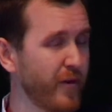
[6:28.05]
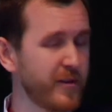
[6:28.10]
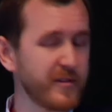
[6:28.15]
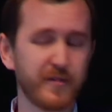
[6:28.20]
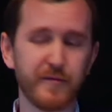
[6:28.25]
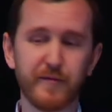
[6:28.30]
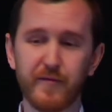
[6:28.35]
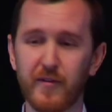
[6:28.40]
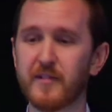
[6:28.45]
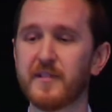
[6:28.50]

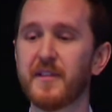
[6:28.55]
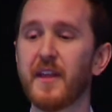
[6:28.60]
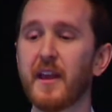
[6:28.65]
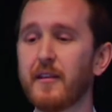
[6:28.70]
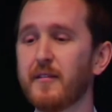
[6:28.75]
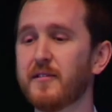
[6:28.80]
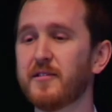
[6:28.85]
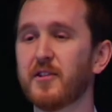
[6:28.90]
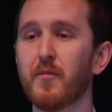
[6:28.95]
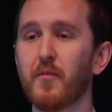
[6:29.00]
First,
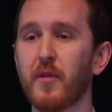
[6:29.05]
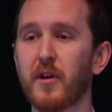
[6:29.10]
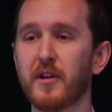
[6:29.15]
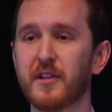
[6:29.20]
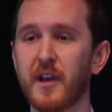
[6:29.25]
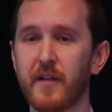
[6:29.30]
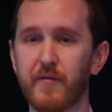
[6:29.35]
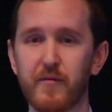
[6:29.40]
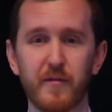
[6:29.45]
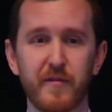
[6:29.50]
thank you so
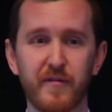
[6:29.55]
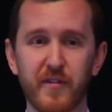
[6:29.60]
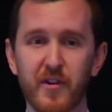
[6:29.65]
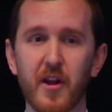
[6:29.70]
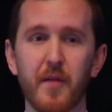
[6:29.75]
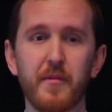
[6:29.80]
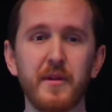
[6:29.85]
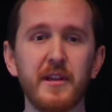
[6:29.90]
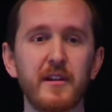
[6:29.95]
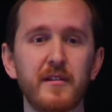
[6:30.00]
much, everyone,
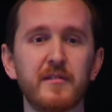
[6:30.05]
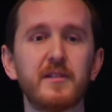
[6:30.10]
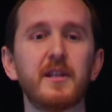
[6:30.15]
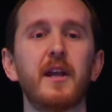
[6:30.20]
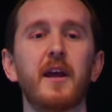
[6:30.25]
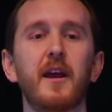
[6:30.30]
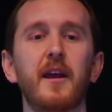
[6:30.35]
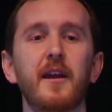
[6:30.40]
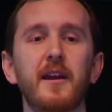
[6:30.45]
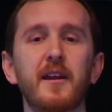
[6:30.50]
for coming here
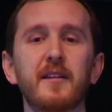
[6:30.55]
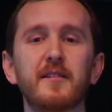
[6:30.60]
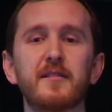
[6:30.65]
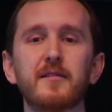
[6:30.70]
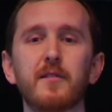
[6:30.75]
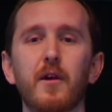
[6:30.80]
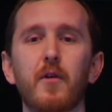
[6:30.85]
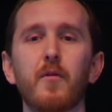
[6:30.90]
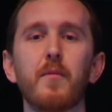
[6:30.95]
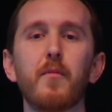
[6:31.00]
today.
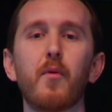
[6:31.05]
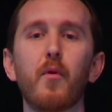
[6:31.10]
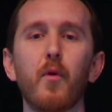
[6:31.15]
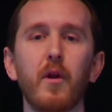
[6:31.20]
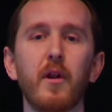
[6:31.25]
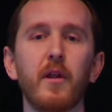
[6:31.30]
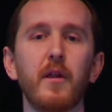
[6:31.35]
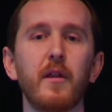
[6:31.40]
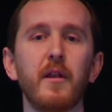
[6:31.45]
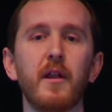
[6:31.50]
It's so
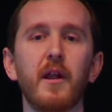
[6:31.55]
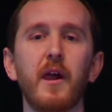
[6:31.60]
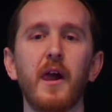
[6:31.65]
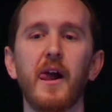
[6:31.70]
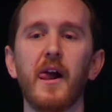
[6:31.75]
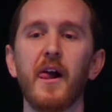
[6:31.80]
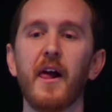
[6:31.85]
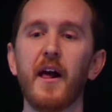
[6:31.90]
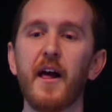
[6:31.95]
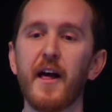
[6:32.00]
important
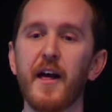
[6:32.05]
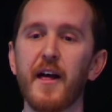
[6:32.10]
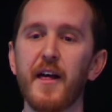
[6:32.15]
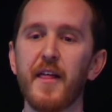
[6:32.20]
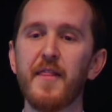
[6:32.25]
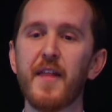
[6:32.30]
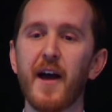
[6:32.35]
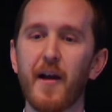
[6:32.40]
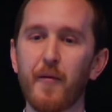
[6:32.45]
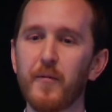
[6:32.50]

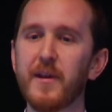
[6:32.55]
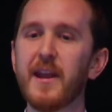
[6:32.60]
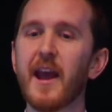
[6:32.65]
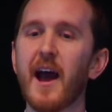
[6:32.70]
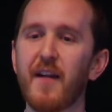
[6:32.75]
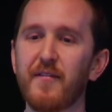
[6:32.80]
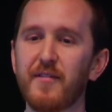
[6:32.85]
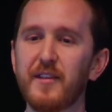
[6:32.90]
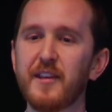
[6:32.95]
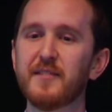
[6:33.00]
that
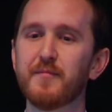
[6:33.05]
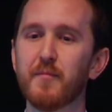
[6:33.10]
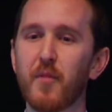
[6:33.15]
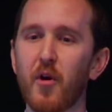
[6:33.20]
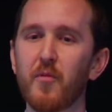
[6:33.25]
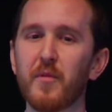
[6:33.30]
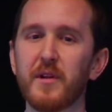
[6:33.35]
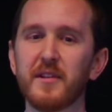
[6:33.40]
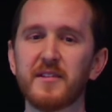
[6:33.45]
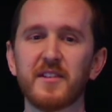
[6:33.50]
we have these
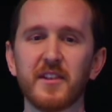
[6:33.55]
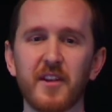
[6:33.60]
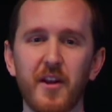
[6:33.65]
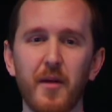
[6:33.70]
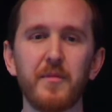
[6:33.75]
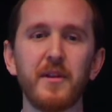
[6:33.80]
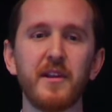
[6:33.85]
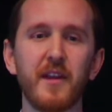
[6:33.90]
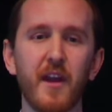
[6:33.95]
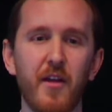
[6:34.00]
moments to
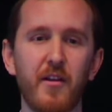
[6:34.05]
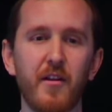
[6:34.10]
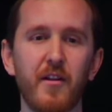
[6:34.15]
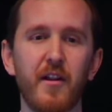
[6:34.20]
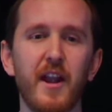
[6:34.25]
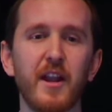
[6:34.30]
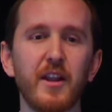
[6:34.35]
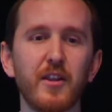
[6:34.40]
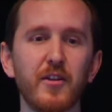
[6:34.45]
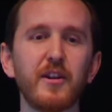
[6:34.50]
come
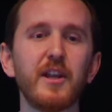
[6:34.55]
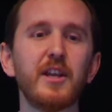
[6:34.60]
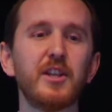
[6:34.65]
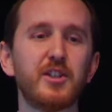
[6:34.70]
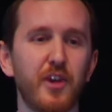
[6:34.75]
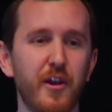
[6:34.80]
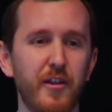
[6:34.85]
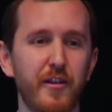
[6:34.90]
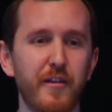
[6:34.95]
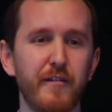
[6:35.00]
together and look
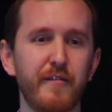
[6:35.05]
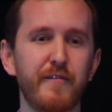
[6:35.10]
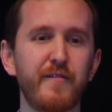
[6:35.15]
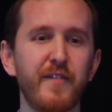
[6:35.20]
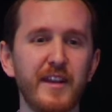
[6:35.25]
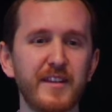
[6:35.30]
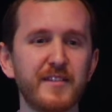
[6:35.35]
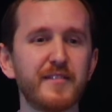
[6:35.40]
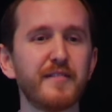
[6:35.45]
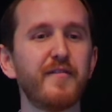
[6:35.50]
each other
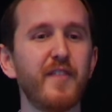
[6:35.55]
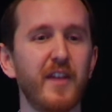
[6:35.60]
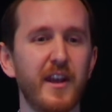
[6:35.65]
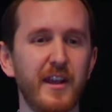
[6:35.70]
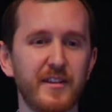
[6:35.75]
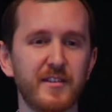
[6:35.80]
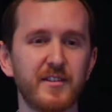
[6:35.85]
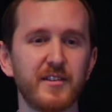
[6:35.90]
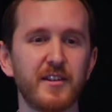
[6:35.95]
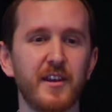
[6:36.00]
face to
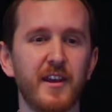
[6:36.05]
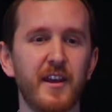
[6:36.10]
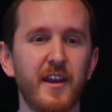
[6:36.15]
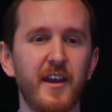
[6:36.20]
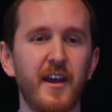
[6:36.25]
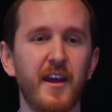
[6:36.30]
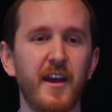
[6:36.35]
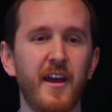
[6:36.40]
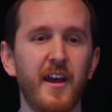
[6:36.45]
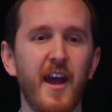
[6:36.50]
face
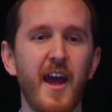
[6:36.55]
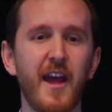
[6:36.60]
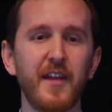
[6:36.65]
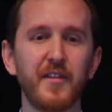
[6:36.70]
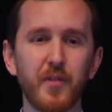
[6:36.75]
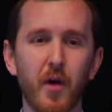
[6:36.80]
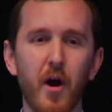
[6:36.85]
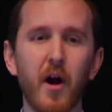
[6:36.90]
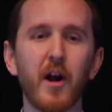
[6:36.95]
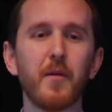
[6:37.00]

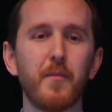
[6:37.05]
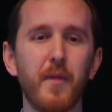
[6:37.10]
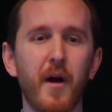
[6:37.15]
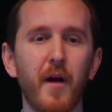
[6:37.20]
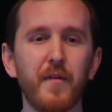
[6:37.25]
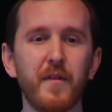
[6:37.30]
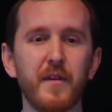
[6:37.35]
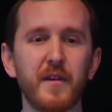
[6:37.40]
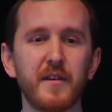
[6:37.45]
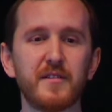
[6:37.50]
and talk
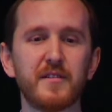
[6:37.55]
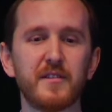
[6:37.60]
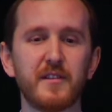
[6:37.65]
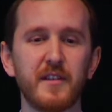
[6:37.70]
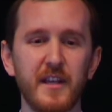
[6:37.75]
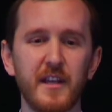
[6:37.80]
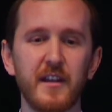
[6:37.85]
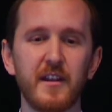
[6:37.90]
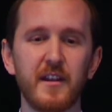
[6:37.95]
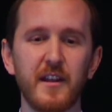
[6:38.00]
about
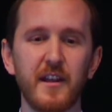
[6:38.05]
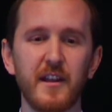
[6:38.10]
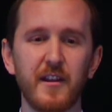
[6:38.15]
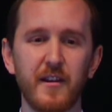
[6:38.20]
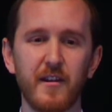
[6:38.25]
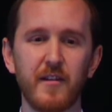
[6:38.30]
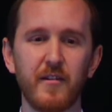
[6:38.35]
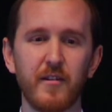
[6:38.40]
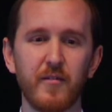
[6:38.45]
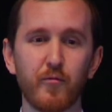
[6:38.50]
this
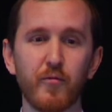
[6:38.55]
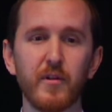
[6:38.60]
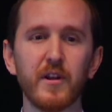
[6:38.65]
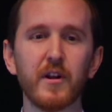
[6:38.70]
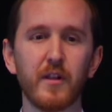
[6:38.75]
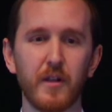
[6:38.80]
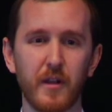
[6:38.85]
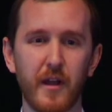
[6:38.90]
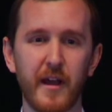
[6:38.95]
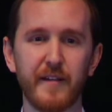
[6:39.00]
in
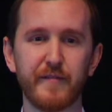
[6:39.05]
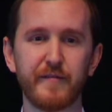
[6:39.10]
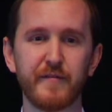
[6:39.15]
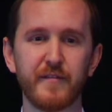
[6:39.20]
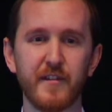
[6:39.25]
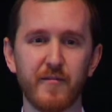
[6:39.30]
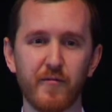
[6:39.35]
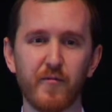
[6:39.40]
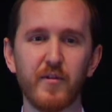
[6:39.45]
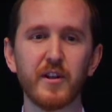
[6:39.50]
real
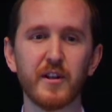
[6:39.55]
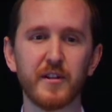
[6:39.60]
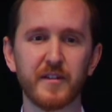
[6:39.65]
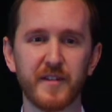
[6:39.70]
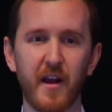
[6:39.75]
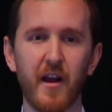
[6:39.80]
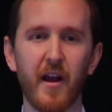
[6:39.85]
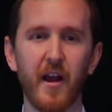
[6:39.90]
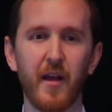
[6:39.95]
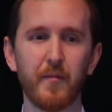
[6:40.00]
life, in
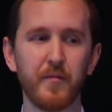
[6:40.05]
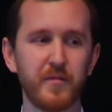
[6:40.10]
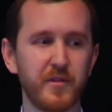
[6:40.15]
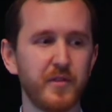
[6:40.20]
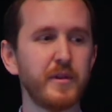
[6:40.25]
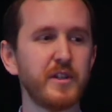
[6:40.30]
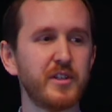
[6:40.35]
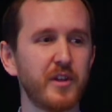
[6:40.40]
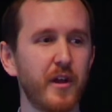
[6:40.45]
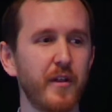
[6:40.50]
real
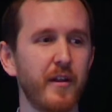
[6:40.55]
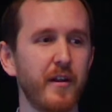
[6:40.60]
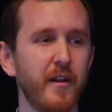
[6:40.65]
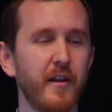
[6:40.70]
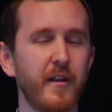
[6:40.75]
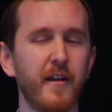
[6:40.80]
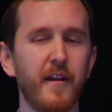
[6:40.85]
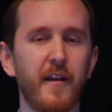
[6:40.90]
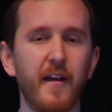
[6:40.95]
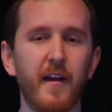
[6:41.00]
time to each
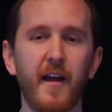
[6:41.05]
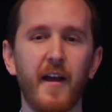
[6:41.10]
other.